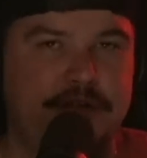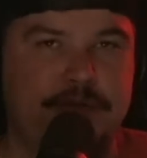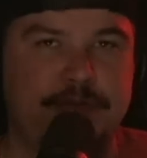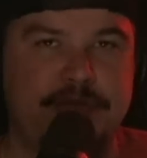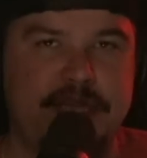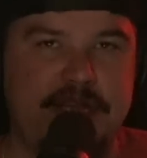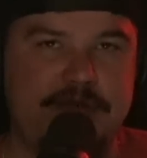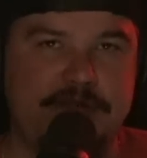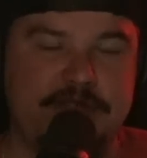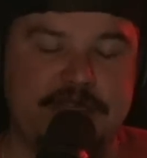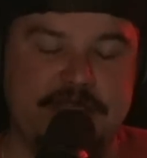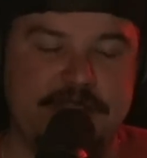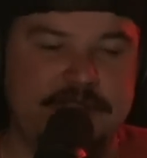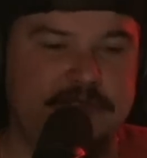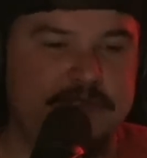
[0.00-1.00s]
on your beliefs
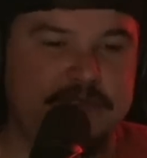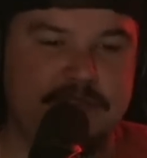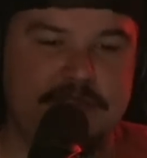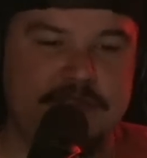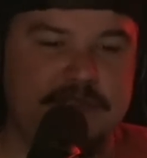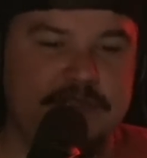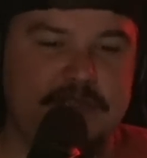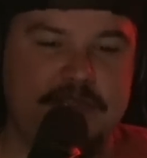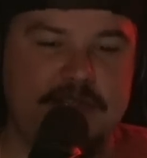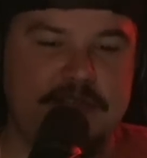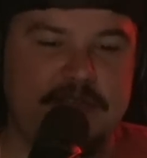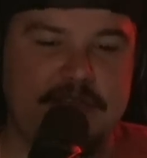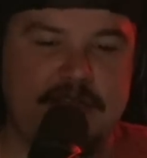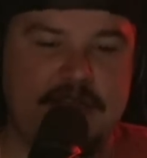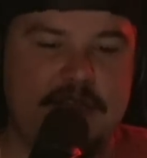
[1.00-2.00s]
is,
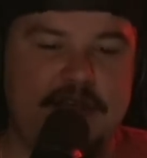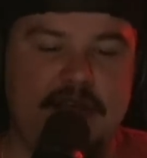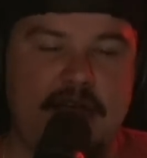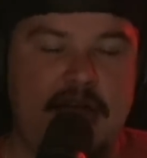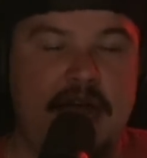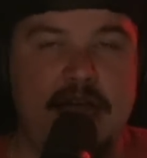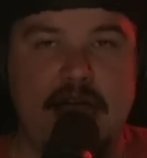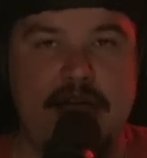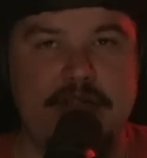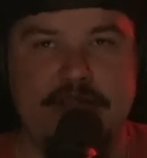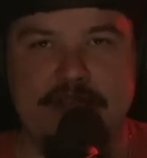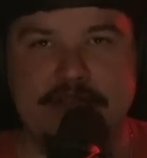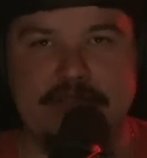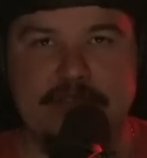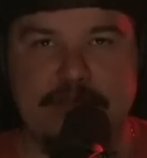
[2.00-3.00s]
I
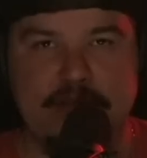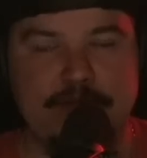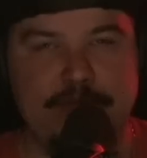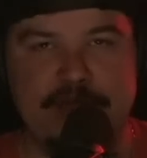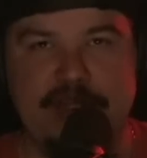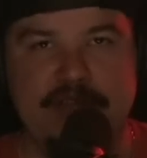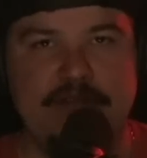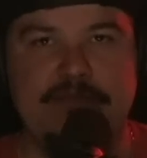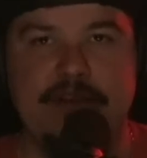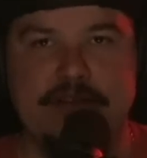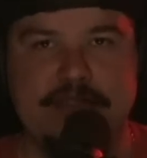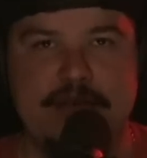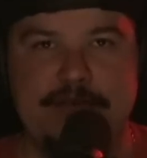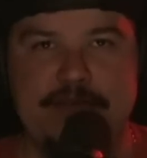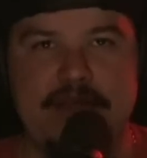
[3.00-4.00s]
think, is a completely
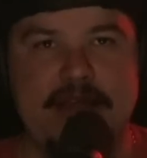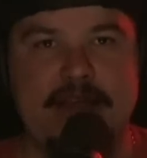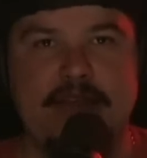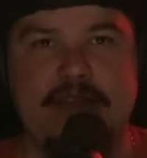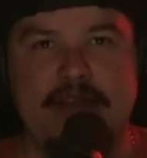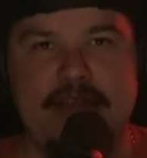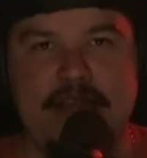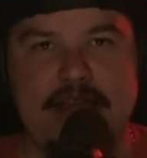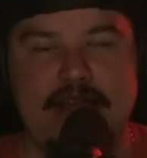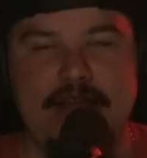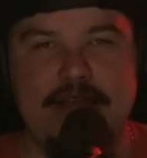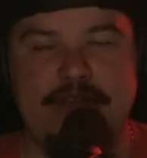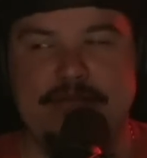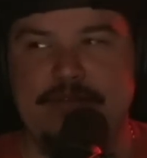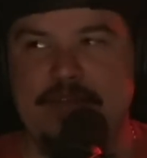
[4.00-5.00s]
fucked up thing. It's a
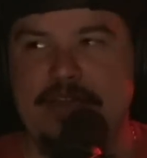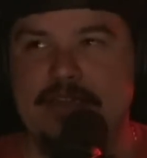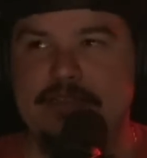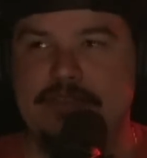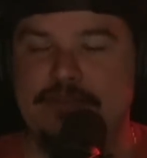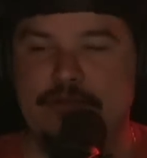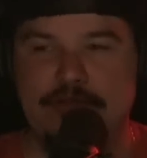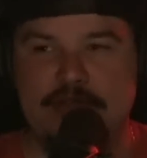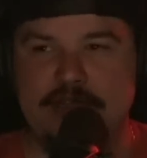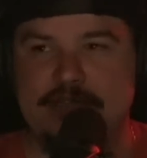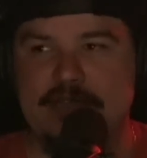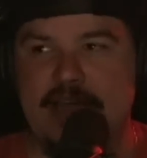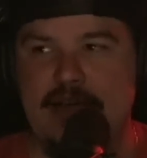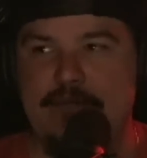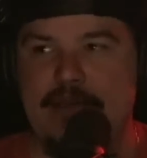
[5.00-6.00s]
scam. It's totally a
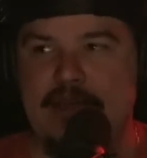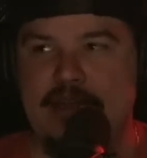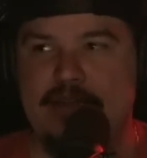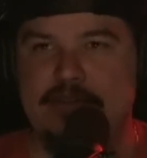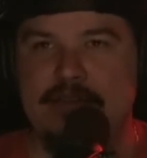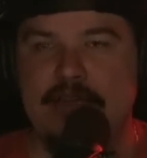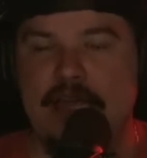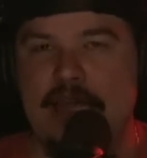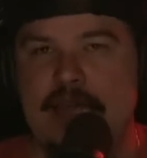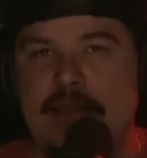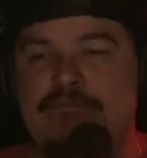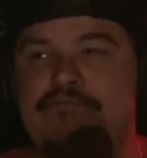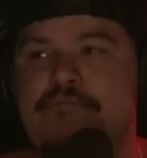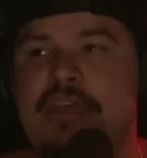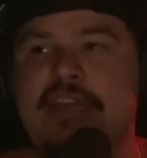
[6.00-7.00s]
scam. And it
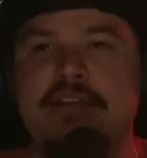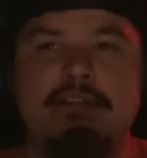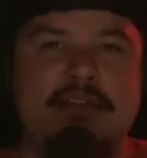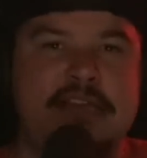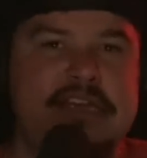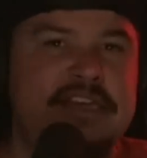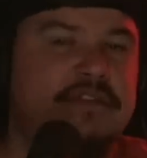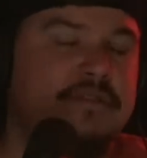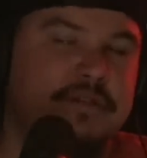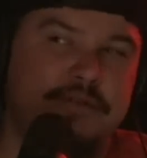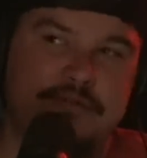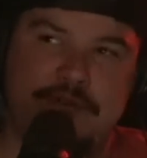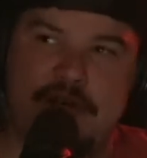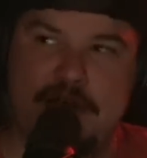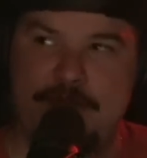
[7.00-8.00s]
immediately you
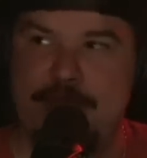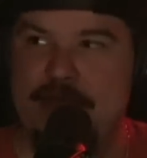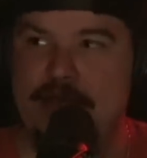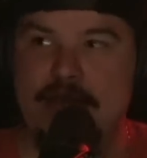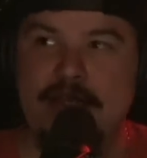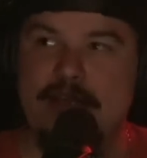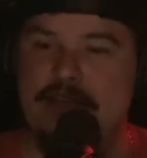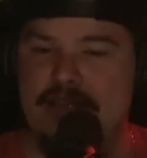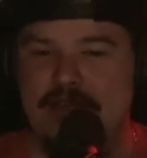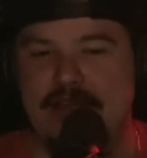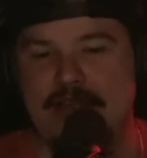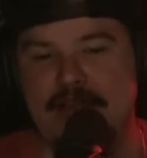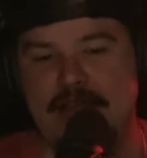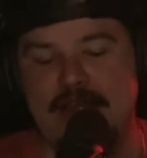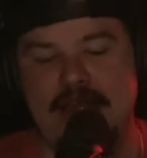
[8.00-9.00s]
lose credibility.
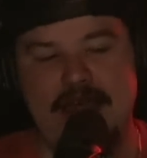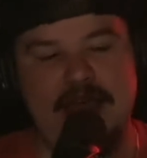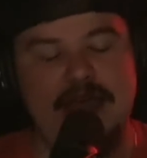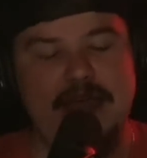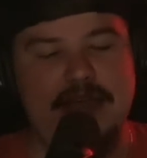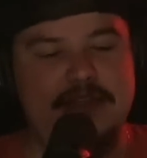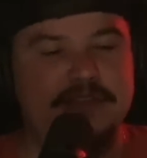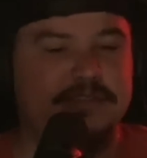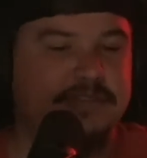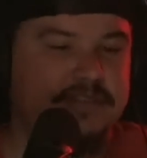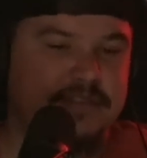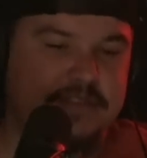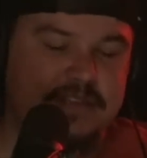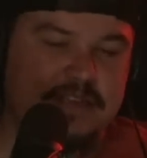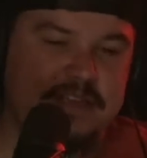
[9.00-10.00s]
Yeah.
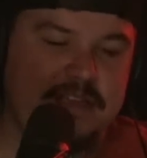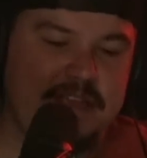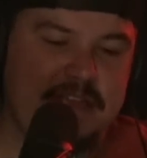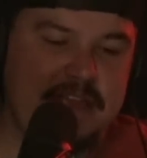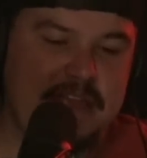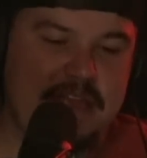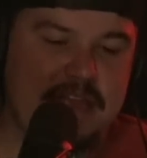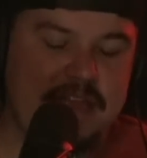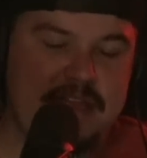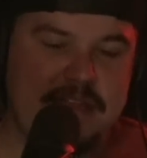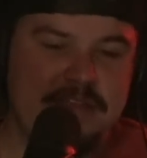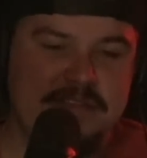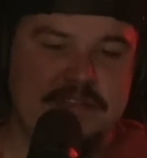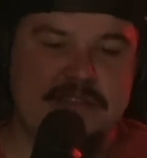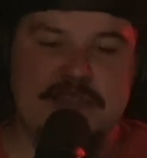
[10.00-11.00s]

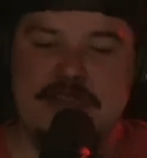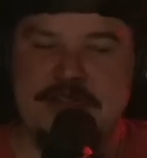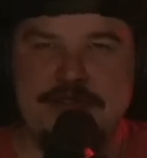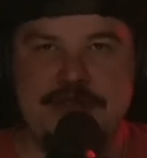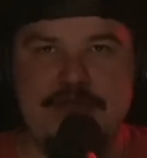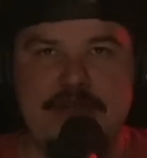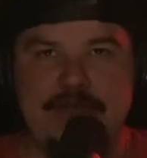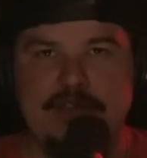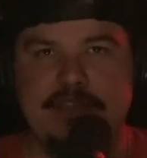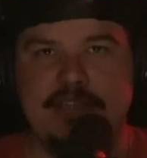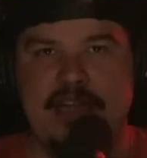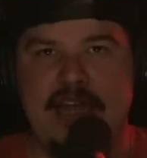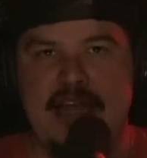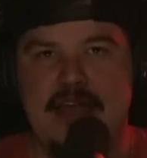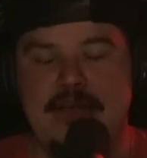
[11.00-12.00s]
And this is an issue even
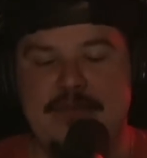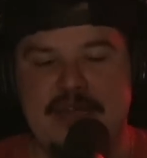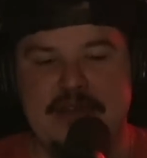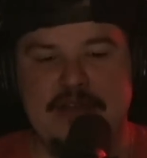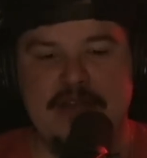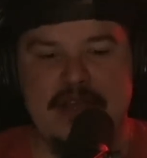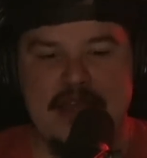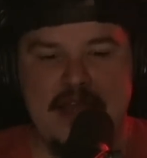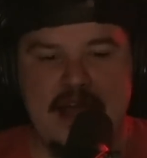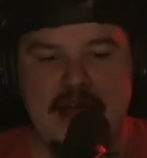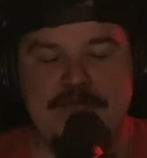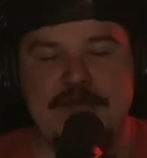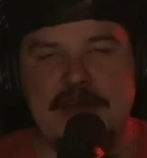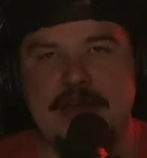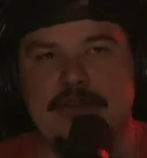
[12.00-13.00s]
today. I mean,
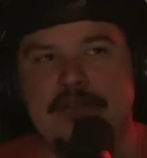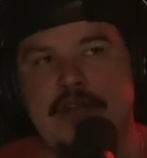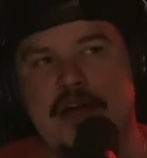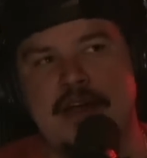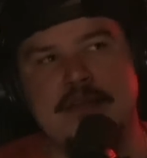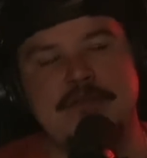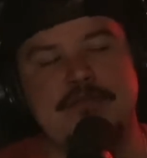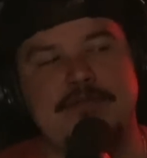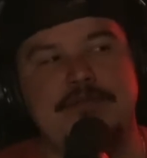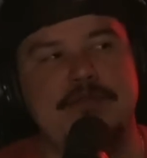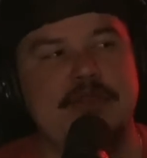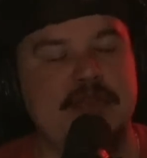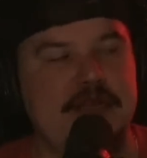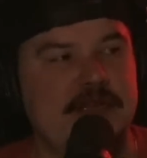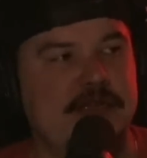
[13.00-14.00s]
I find a lot of
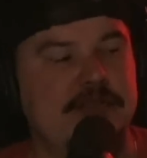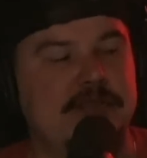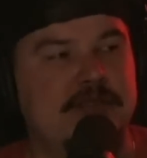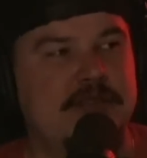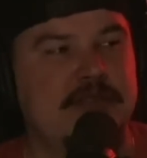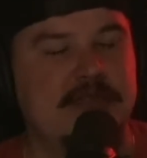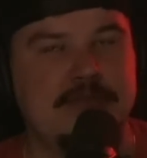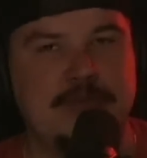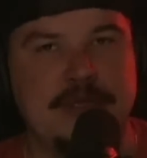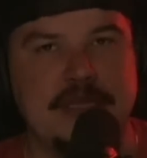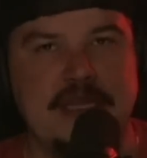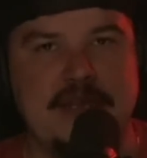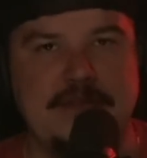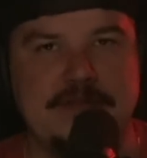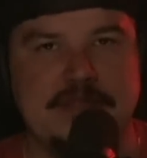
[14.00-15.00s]
these
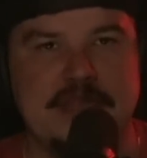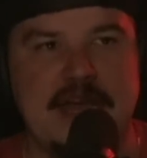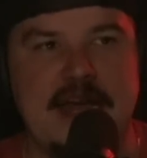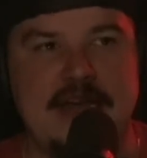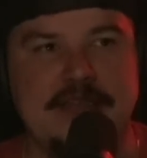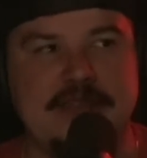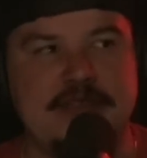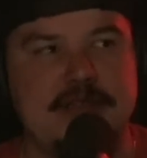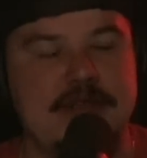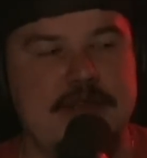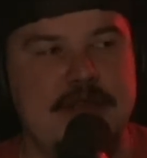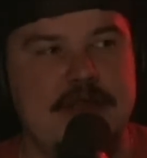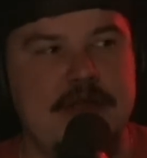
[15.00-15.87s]
beliefs that